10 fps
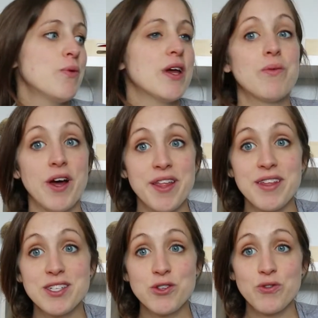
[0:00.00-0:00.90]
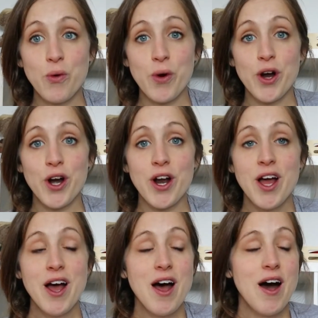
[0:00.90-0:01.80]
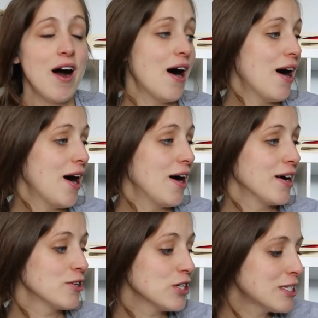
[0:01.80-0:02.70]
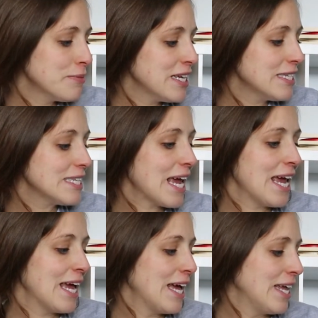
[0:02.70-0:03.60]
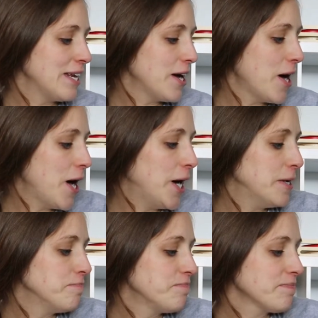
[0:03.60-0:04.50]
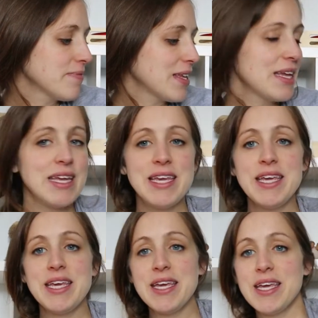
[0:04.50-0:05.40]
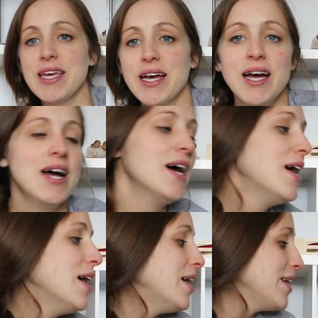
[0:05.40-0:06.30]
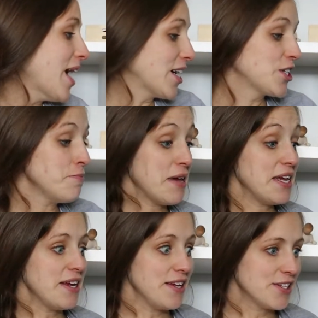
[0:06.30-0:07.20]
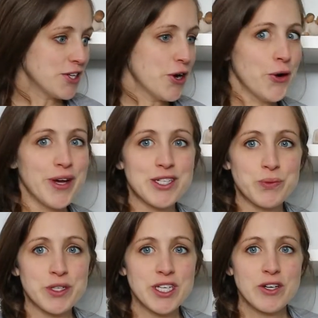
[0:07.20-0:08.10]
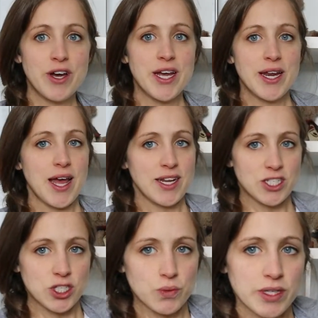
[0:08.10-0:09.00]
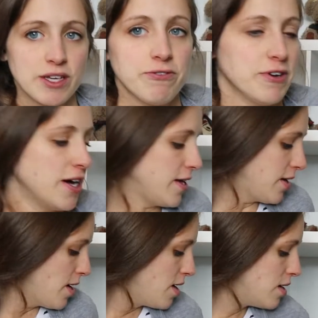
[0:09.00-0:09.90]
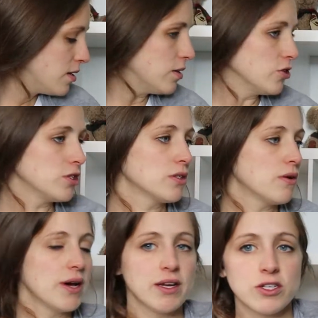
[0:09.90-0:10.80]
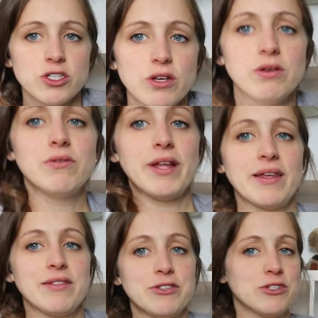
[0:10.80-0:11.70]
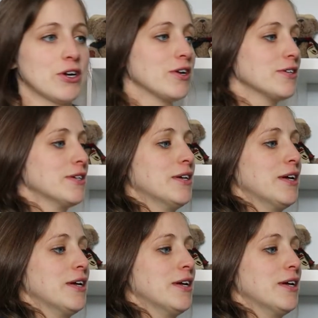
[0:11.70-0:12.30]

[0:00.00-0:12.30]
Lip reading: We had wanted this for Christmas, and he actually made it. So it's really great and it's just really fun. I'll just go ahead and show you like the start.